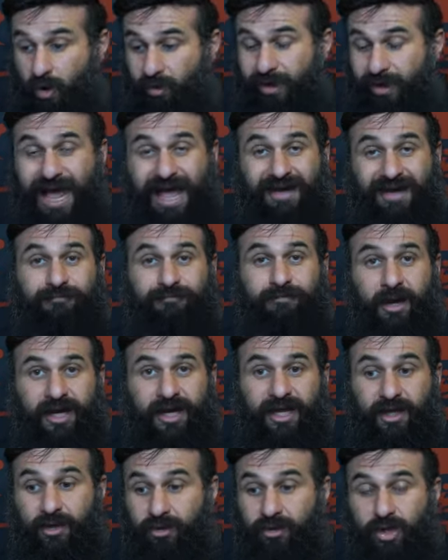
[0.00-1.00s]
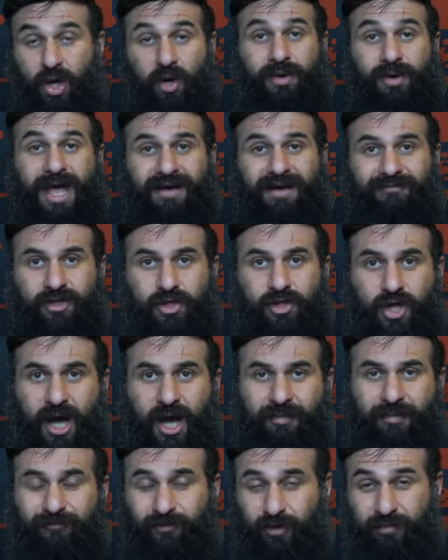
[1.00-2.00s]
have money, you don't have a
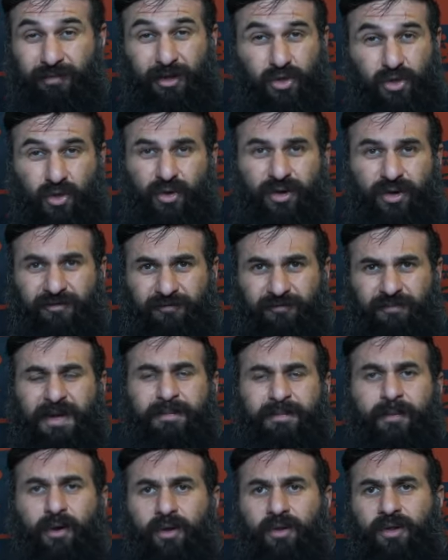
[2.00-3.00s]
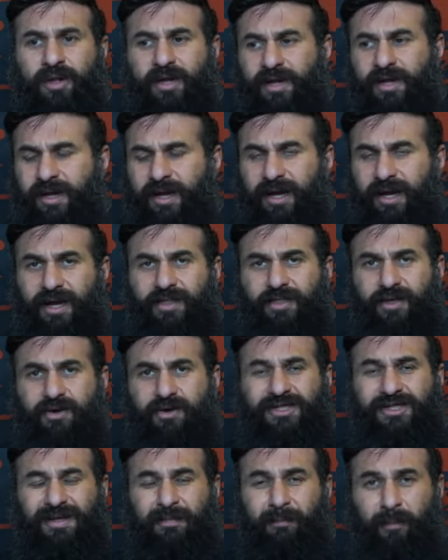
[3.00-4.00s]
job for the majority of people, uh, there
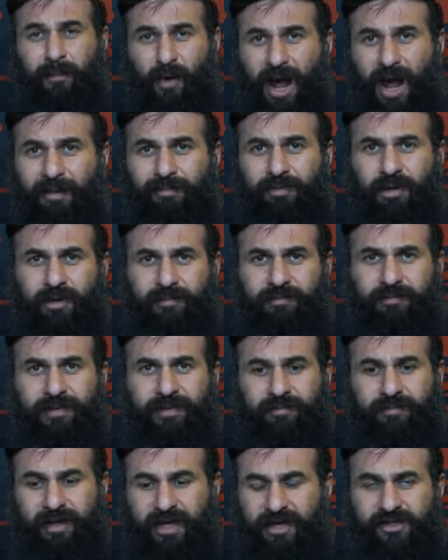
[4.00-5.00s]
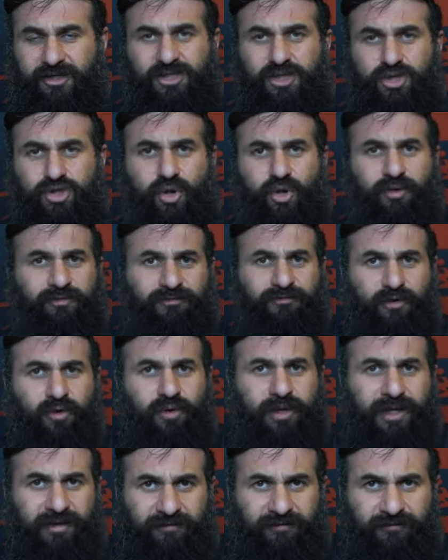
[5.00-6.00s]
is a problem. Because there's no food
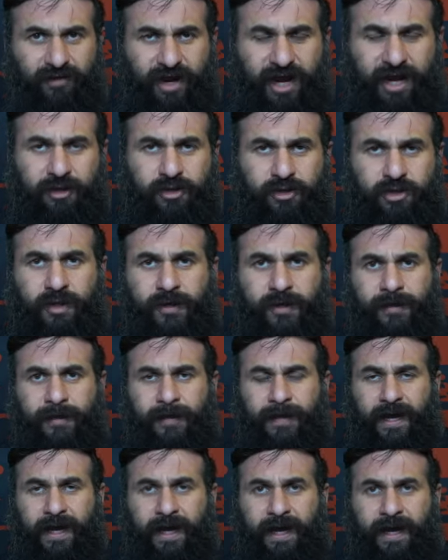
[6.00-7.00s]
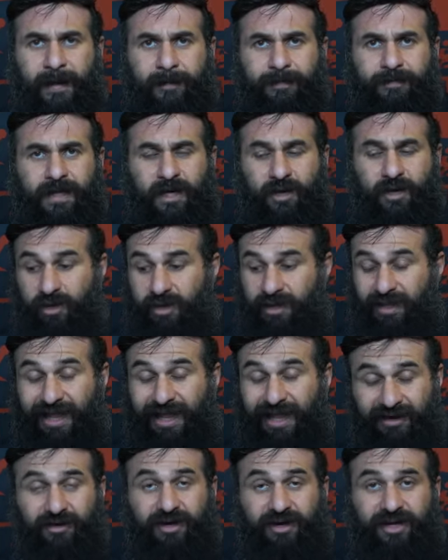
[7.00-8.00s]
in the fridge, um, you know,
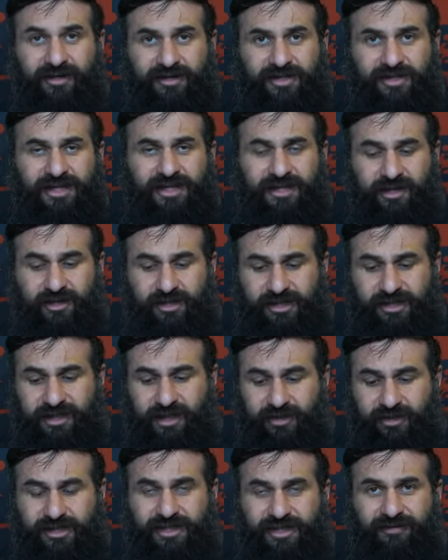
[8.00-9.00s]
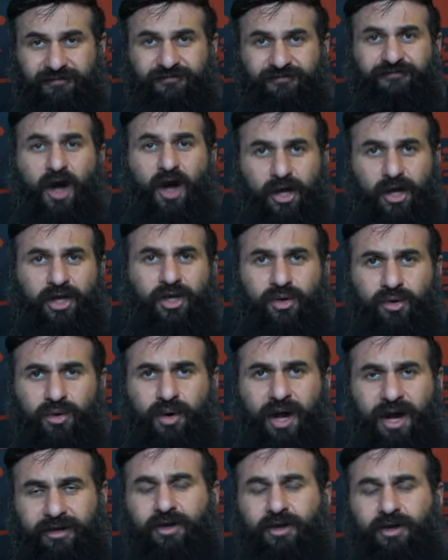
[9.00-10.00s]
literally there's, there's, there's the fuck you,
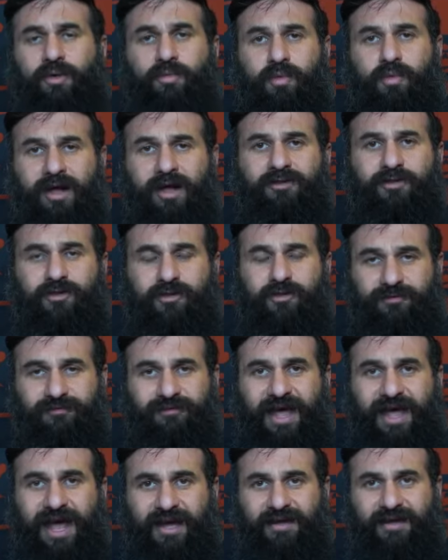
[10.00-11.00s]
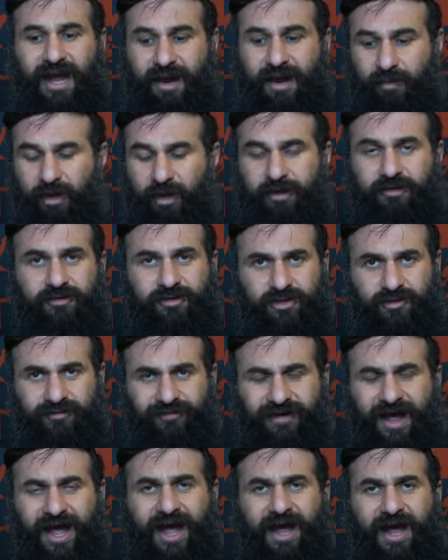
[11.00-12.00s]
I don't want to reflect, I want to
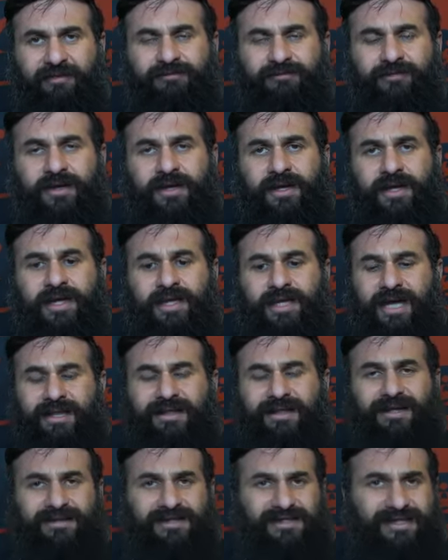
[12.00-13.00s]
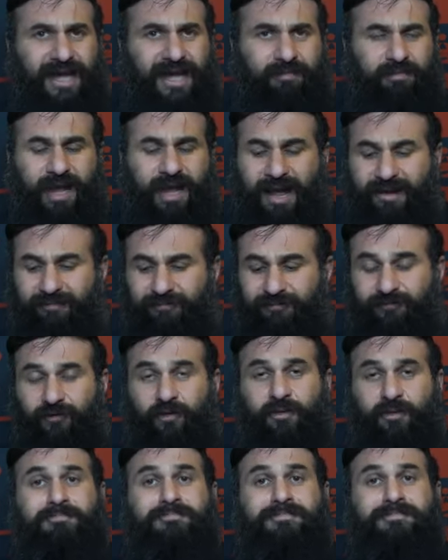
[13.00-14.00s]
survive. Yet at the same time,
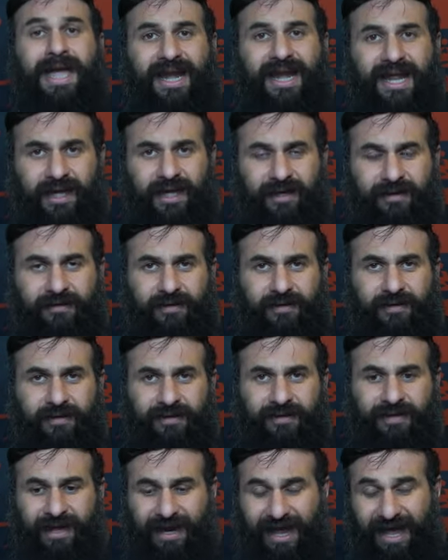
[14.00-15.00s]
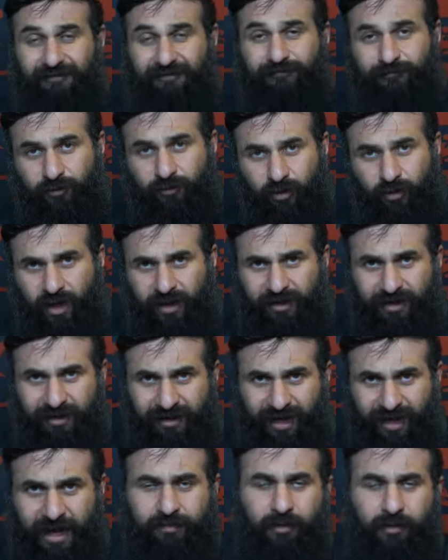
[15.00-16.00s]
for many that have food on the
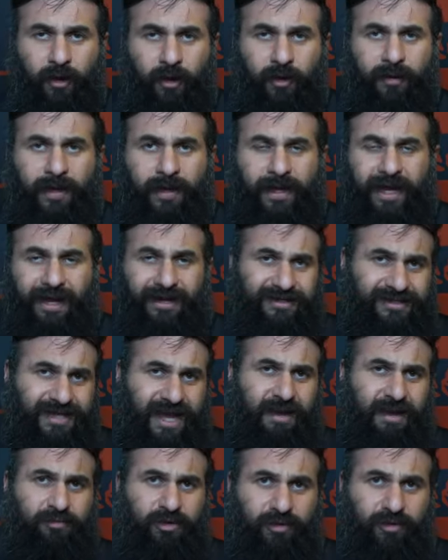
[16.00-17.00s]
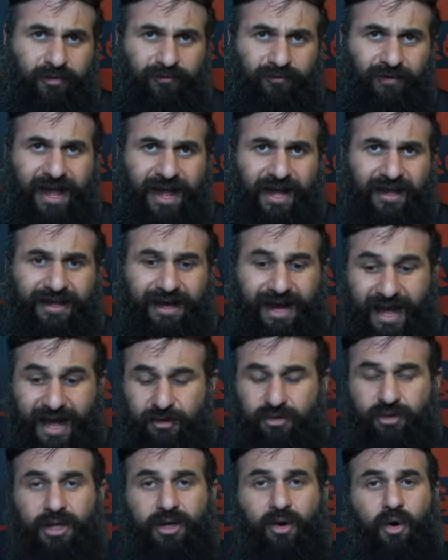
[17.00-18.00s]
table, it is time to reflect and
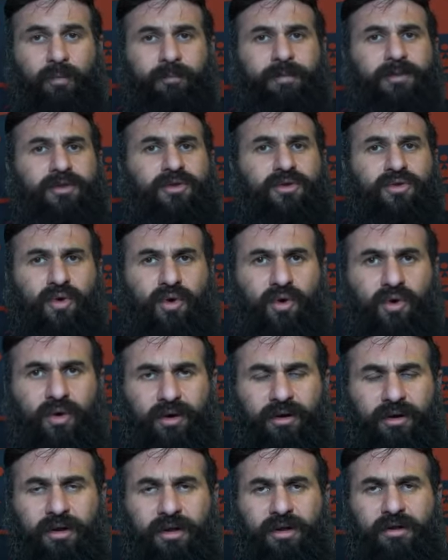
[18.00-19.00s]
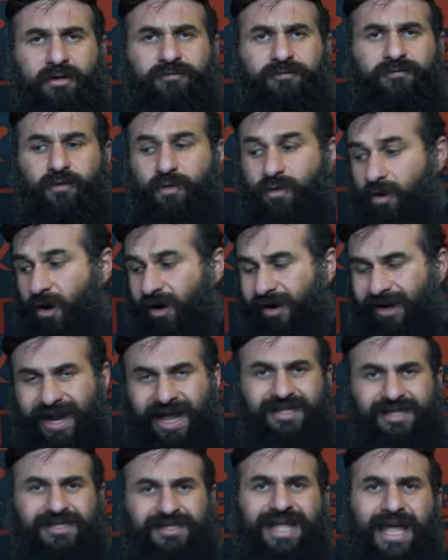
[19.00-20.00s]
actually open the door for our
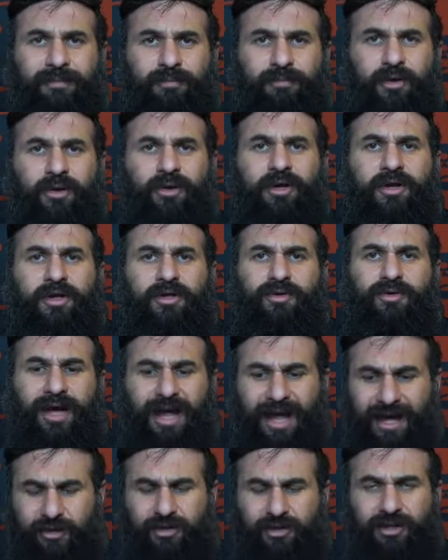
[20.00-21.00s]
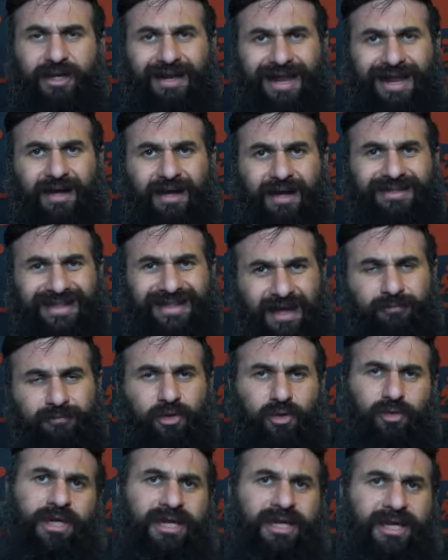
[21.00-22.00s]
next neighbor to actually allow them
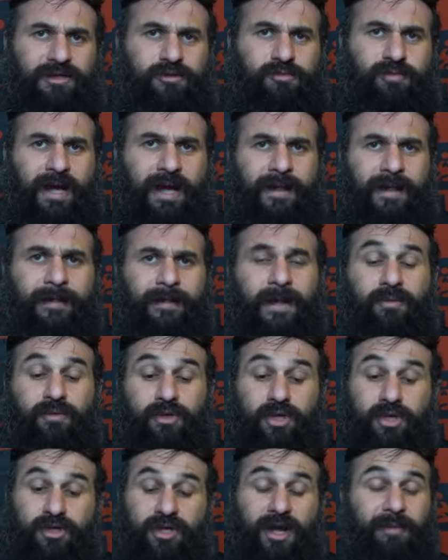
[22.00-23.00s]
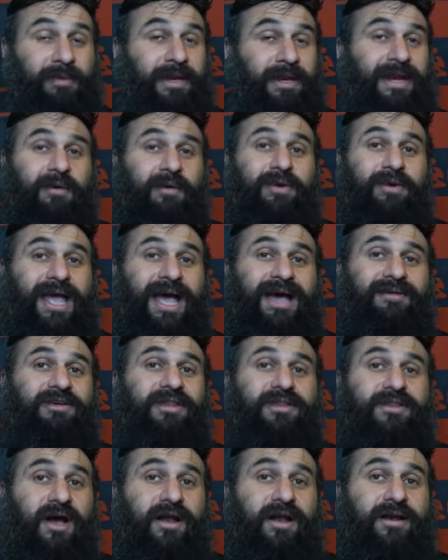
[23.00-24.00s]
to eat as well, which is something that we
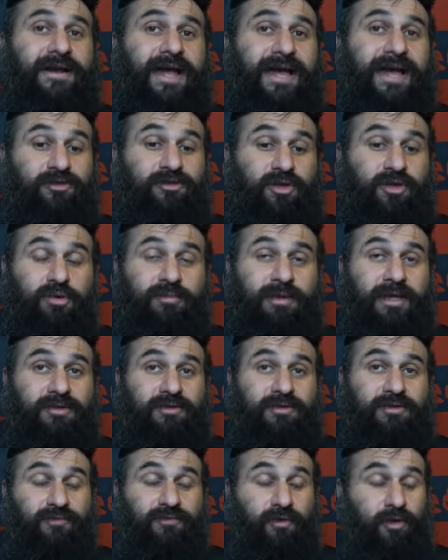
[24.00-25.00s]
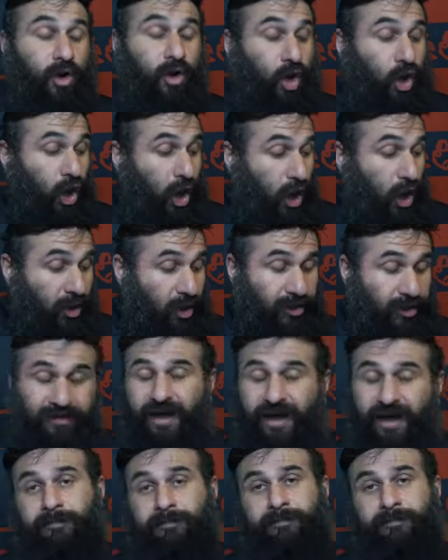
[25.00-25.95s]
haven't done as humans for a long time.